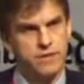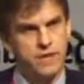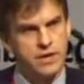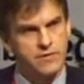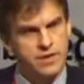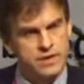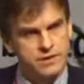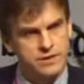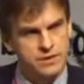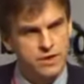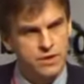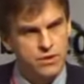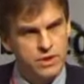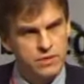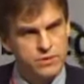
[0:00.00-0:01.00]
5 years
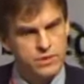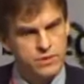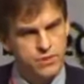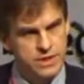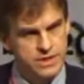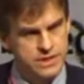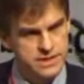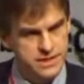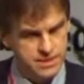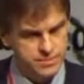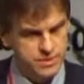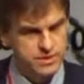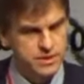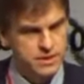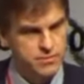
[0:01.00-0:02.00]
ago I was quite
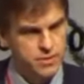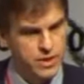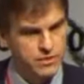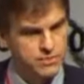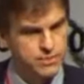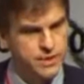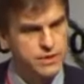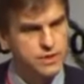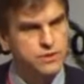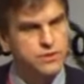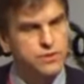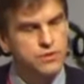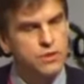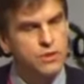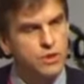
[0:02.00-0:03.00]
skeptical about, because
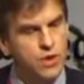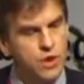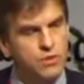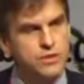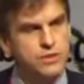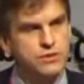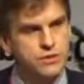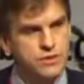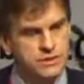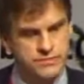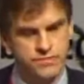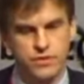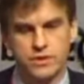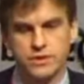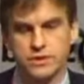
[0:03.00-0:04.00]
you go into these
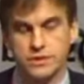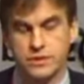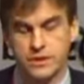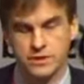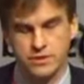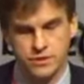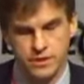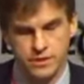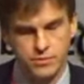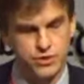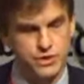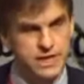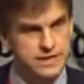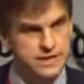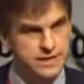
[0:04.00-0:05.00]

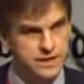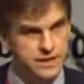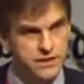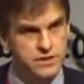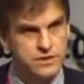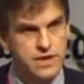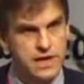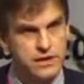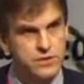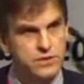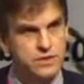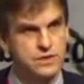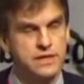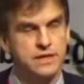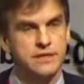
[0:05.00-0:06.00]
protected areas and you
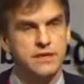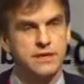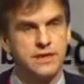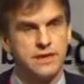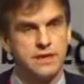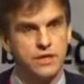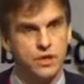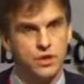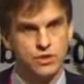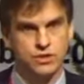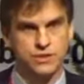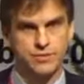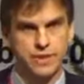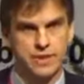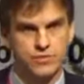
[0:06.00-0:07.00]
see that they are
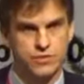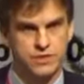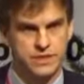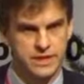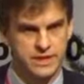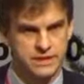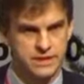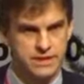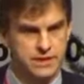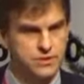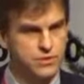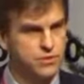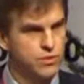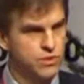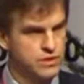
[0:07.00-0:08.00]
not being protected
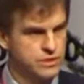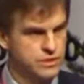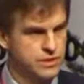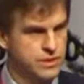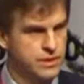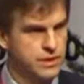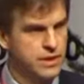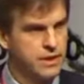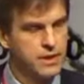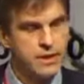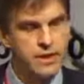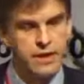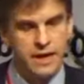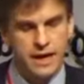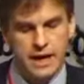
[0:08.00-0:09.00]
as you want.
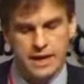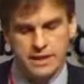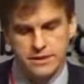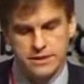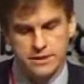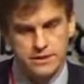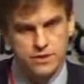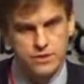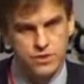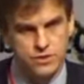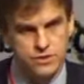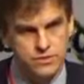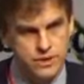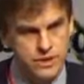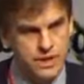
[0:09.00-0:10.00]
And there's
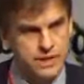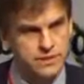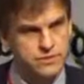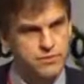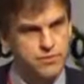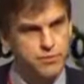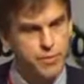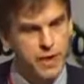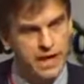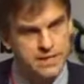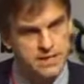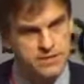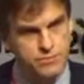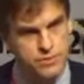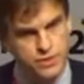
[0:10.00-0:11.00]
also the case of
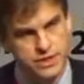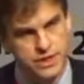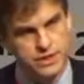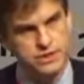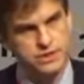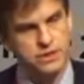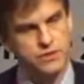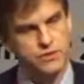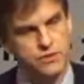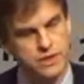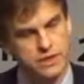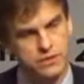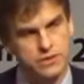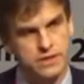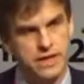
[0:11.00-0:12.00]
passive protection. They're
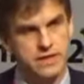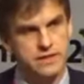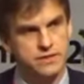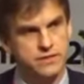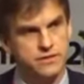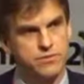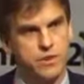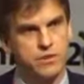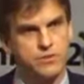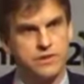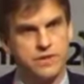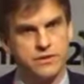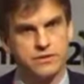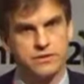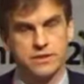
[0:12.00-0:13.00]
located in
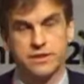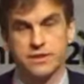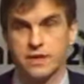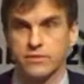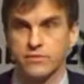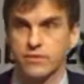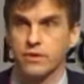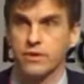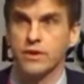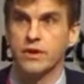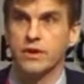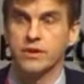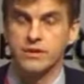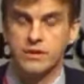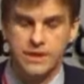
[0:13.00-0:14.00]
remote areas, and therefore
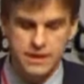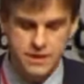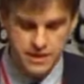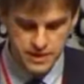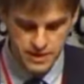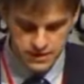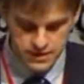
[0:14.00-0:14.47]
the